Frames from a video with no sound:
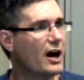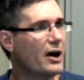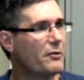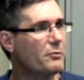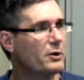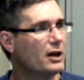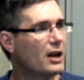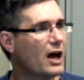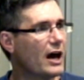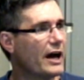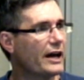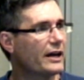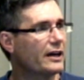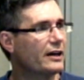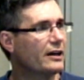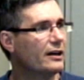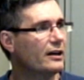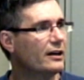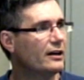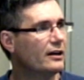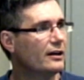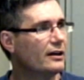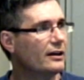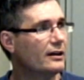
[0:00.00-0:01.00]
I would like,
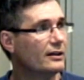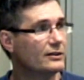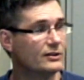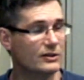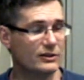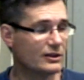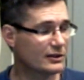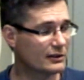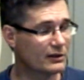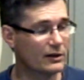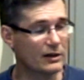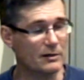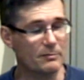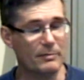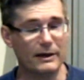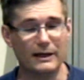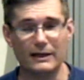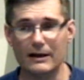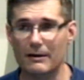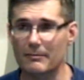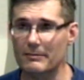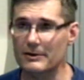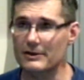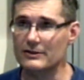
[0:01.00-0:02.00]
she's just learning
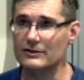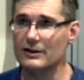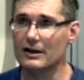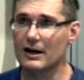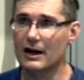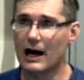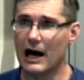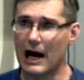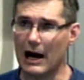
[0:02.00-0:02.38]
big numbers,